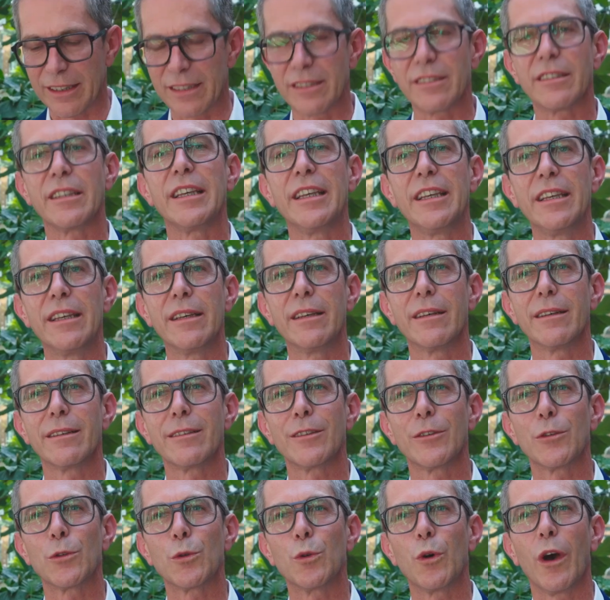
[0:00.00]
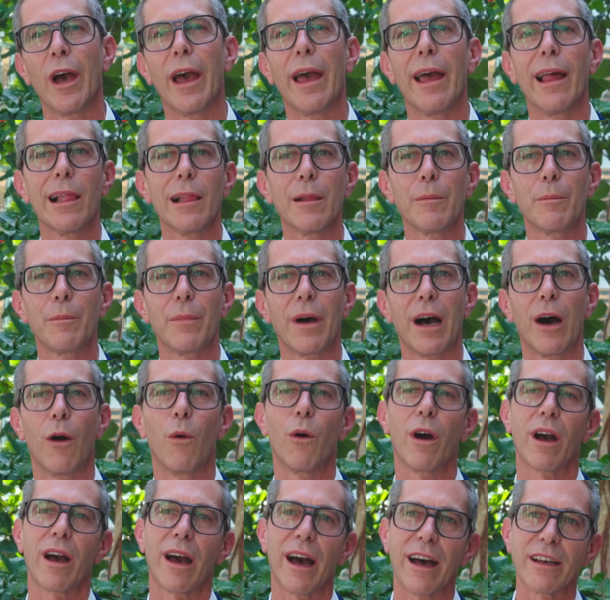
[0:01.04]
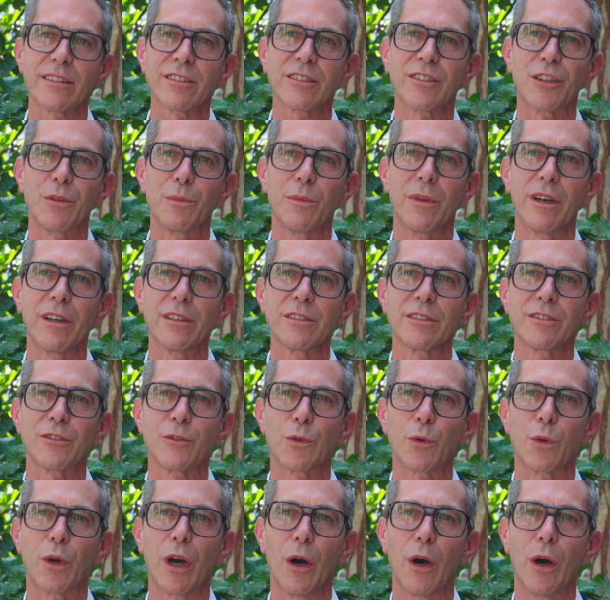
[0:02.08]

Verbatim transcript: is here to help our customers to